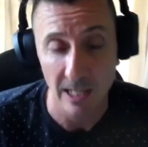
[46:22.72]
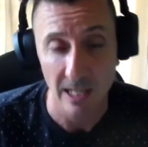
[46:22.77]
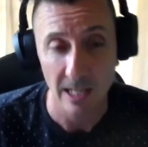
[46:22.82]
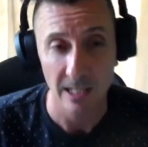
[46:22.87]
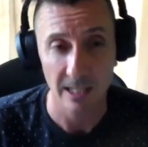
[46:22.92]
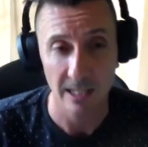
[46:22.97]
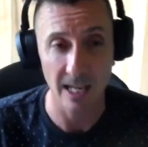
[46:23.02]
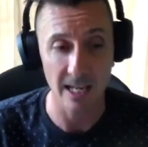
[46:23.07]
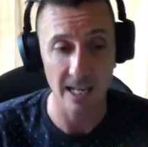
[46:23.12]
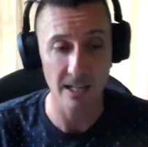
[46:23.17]

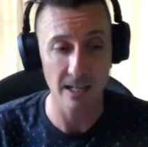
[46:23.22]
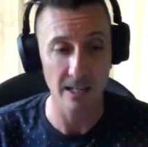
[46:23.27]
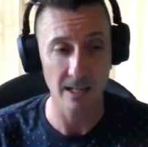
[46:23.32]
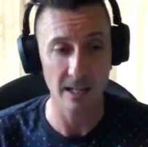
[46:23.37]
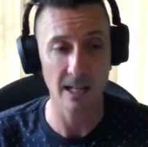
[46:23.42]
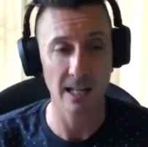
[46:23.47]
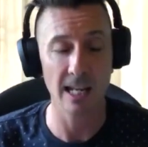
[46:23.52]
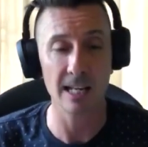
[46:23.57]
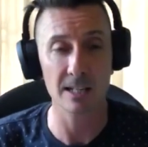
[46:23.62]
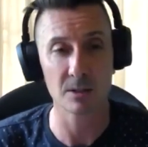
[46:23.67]
then
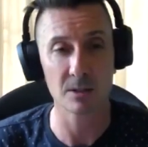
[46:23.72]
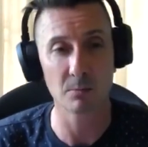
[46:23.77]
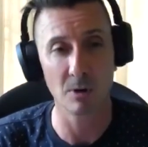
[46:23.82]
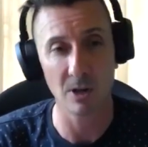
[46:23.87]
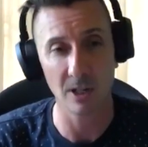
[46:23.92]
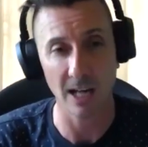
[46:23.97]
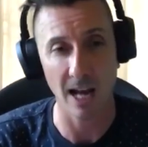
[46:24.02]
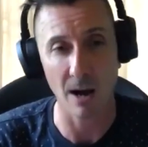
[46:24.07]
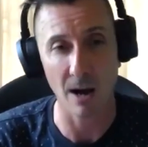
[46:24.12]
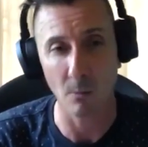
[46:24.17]
let's
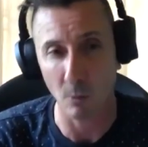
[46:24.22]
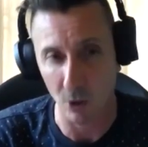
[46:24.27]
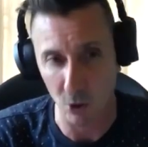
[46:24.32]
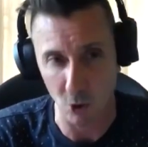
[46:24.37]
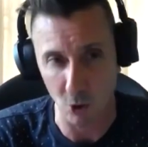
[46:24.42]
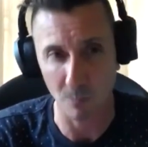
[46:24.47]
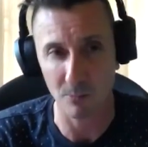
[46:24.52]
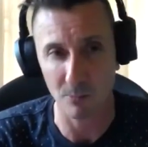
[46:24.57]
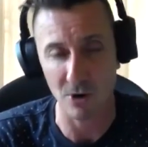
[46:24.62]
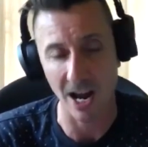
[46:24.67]
work out what
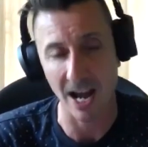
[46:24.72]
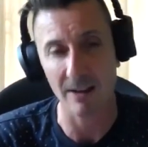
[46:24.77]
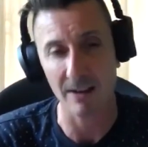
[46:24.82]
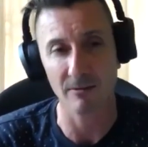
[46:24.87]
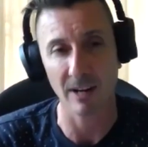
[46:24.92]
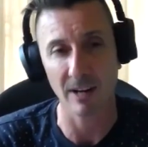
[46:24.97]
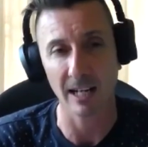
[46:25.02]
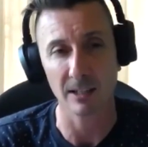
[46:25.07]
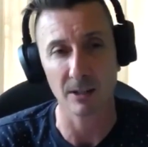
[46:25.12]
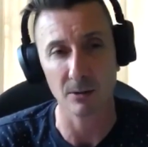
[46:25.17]
your brand
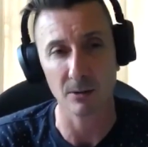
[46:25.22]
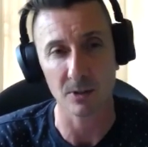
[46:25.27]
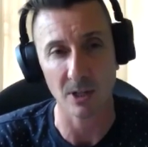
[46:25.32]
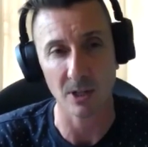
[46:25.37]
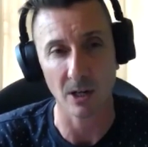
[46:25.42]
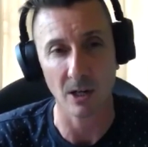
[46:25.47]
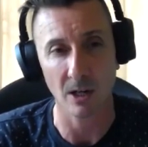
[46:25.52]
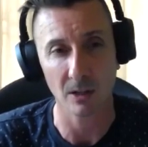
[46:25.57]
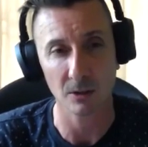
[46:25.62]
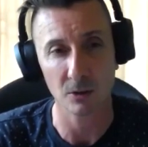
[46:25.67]
values
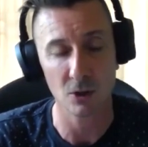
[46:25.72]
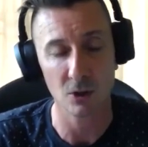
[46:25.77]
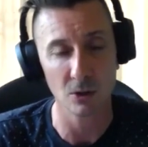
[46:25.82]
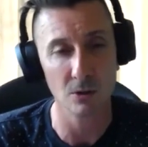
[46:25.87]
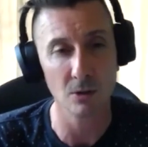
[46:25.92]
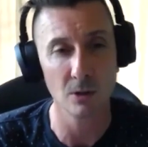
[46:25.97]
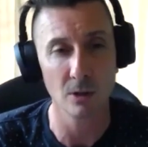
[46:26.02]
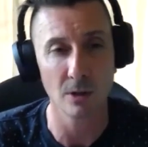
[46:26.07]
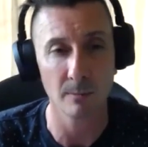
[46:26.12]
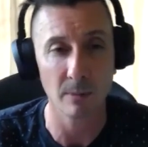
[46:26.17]
are.
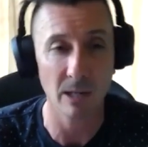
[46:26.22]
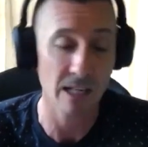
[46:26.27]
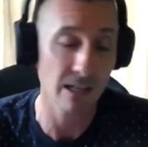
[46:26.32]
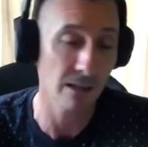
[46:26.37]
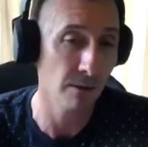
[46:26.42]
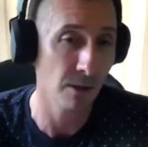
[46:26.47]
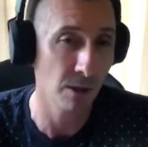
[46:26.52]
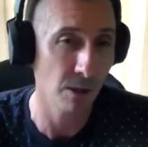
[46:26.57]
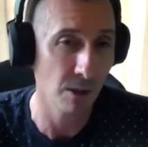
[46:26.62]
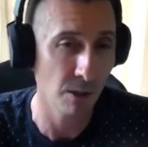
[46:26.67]

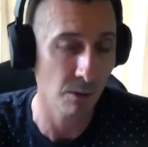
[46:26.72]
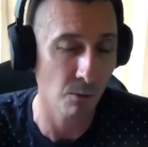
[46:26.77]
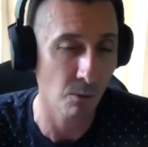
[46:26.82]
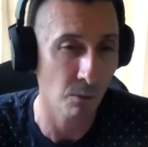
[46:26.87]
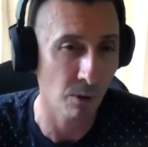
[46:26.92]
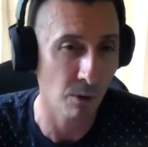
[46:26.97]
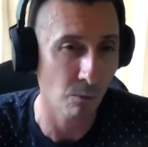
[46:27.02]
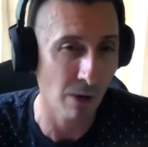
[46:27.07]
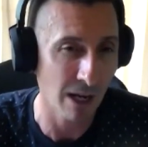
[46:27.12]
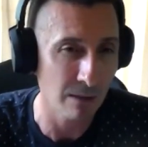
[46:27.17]

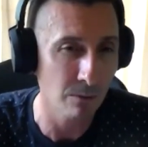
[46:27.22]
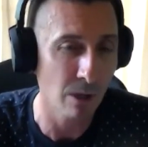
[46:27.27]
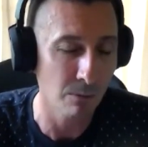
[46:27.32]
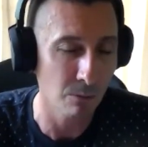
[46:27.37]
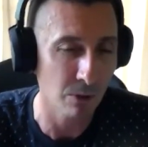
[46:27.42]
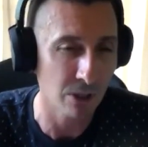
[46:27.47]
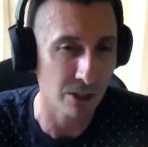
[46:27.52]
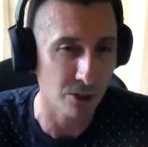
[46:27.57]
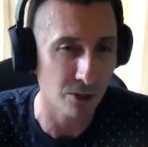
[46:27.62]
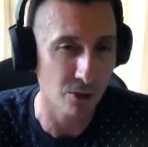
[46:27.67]
The way we
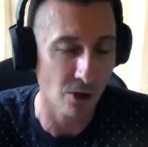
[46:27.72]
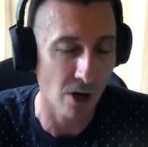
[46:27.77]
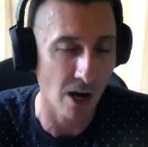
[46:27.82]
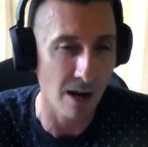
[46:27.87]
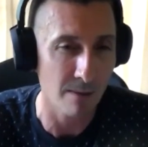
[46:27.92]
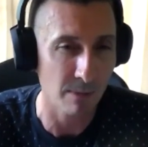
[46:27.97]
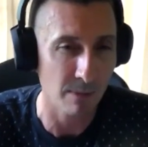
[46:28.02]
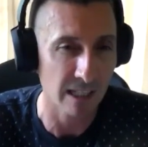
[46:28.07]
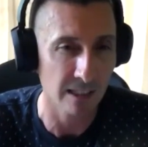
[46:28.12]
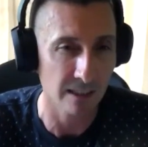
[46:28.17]
were
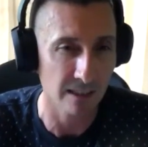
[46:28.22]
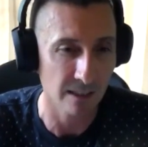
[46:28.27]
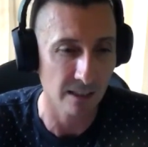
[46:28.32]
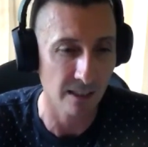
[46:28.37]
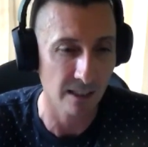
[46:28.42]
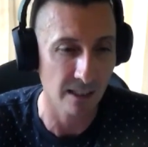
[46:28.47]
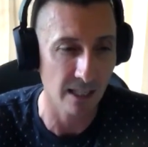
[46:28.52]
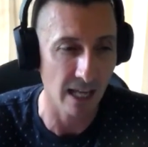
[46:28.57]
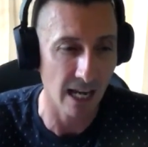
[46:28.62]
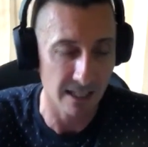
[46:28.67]
describing
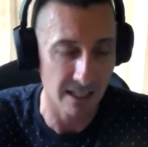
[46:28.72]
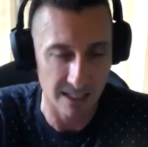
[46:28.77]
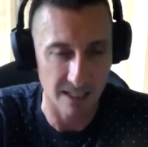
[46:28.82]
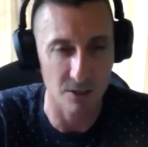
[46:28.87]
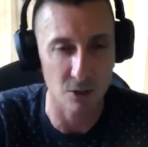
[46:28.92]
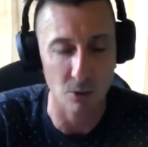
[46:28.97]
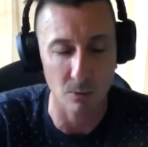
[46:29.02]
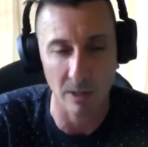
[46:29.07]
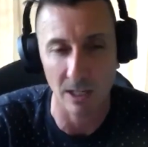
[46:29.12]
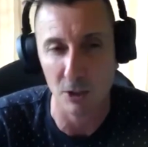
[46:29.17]
that
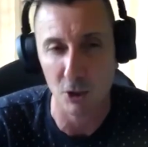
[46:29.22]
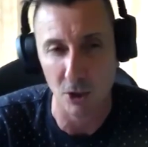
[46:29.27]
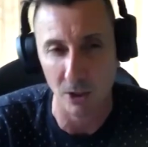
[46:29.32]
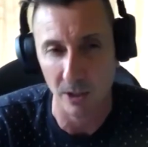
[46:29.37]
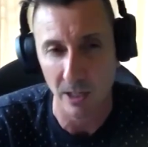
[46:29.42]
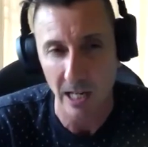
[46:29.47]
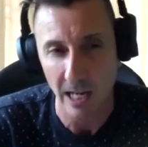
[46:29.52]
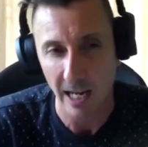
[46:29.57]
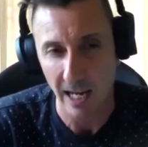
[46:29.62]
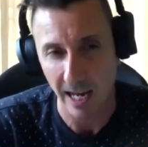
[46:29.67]
situation,
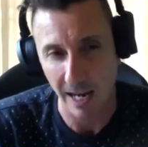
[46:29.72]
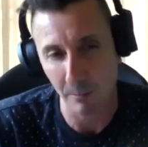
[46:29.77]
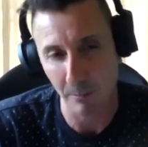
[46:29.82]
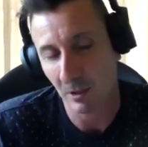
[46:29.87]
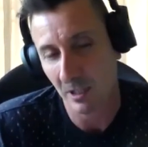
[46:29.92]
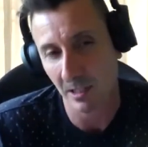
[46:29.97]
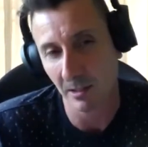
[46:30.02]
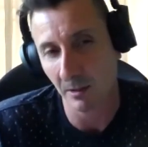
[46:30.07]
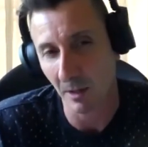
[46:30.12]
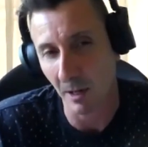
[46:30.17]
it
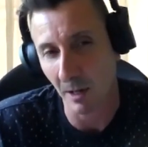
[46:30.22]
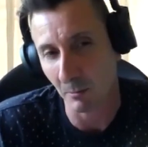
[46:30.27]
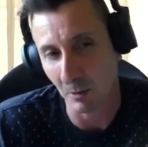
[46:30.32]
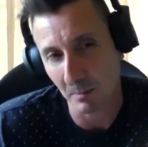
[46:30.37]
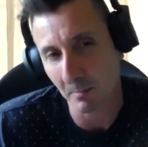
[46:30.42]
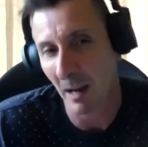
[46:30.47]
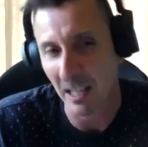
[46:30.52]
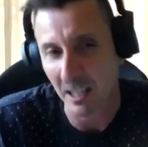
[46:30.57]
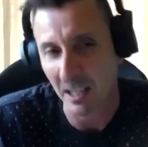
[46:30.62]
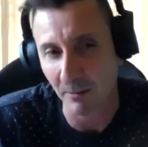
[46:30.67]
was
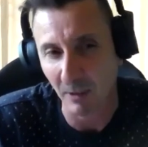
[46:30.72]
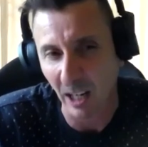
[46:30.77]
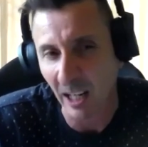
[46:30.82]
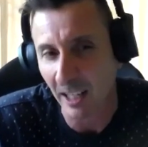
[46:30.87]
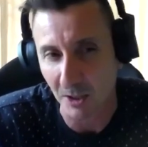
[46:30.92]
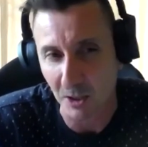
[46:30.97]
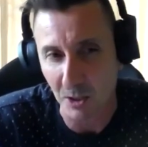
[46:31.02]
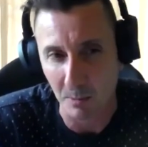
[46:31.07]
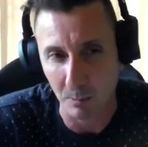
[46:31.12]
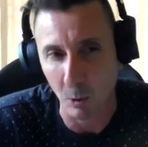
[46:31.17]
based for like
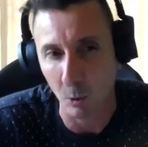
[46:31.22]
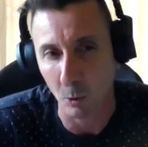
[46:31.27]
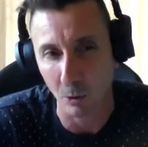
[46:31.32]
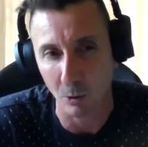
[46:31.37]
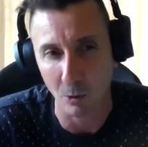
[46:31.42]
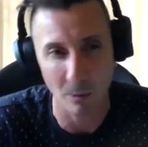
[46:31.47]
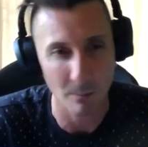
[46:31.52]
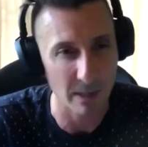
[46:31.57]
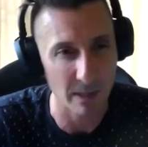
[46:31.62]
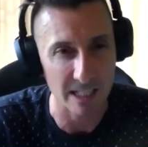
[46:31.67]
a small
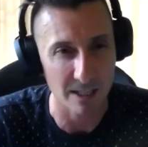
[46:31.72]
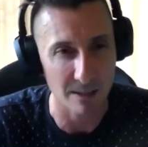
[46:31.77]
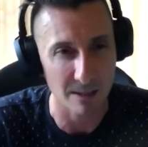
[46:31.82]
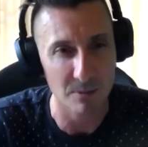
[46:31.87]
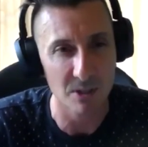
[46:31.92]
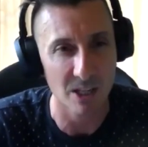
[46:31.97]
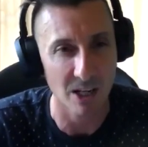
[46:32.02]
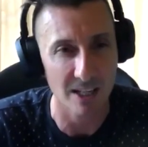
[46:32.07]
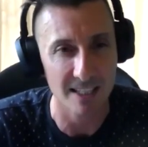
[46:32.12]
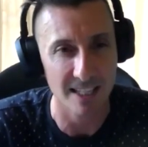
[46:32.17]
or a
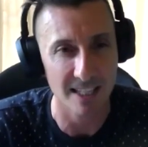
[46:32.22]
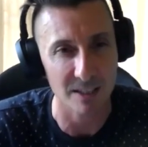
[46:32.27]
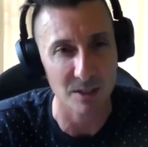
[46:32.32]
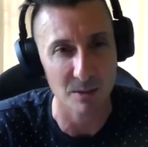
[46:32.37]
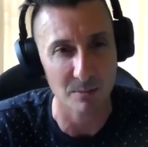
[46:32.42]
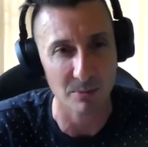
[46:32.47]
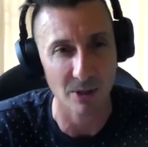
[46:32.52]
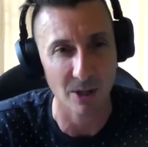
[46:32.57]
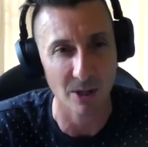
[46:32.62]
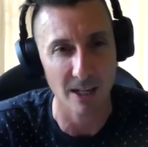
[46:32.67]
medium-sized
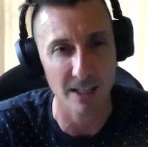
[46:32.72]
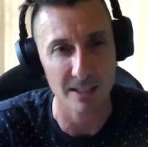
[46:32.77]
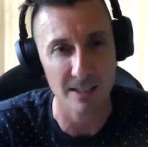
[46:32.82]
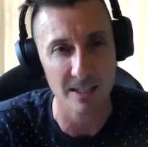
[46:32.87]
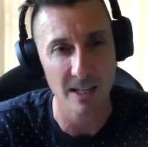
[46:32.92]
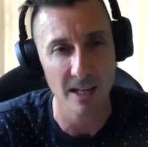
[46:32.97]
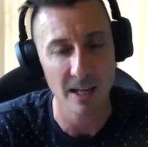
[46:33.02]
enterprise.